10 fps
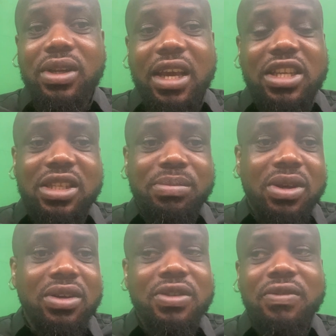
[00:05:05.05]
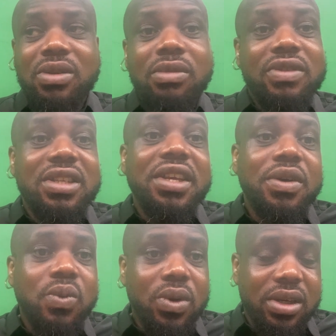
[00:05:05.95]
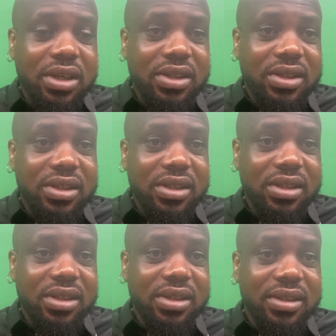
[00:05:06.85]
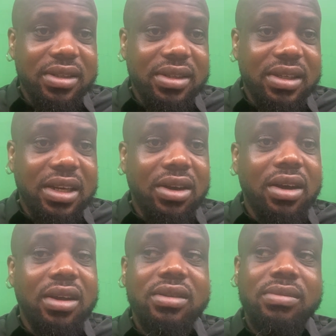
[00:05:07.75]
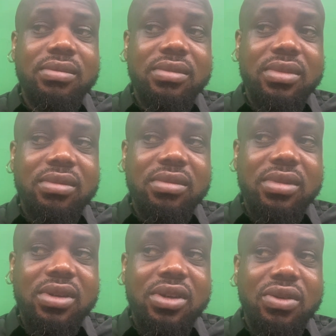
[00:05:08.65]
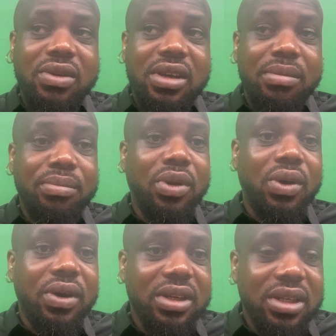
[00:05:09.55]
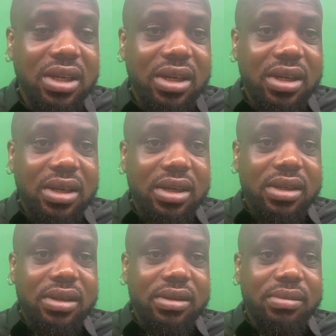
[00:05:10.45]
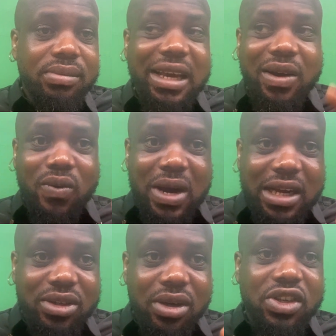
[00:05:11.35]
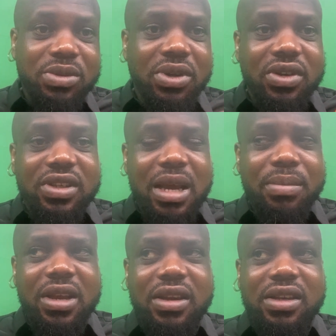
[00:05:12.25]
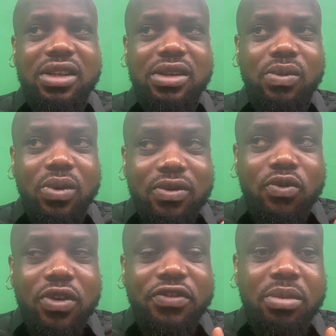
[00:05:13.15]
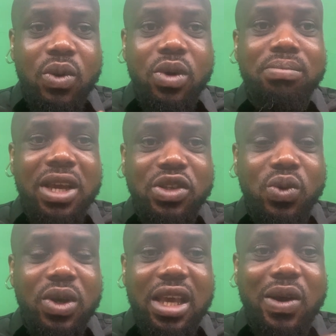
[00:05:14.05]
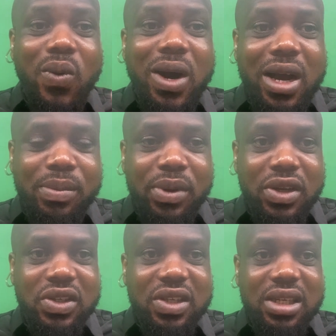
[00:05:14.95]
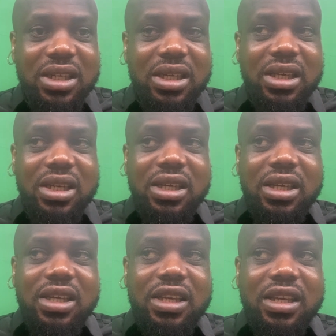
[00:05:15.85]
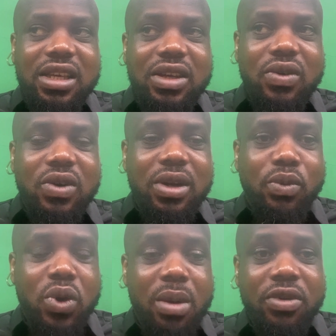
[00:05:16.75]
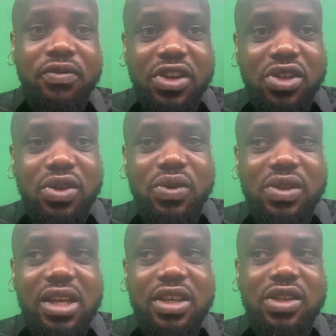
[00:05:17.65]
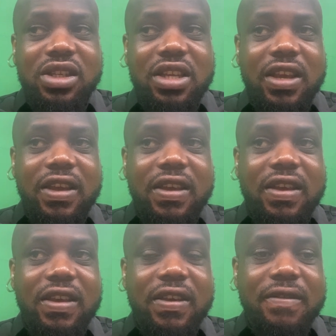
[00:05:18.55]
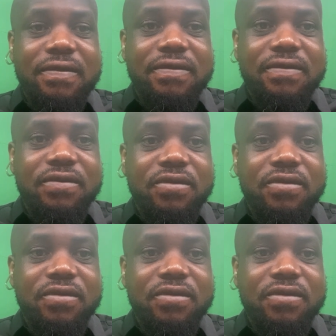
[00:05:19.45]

age. It's because of some of these health workers that are, employed by quack doctors. Because I mean, what for me, what makes you a quack person or a quack professionals is even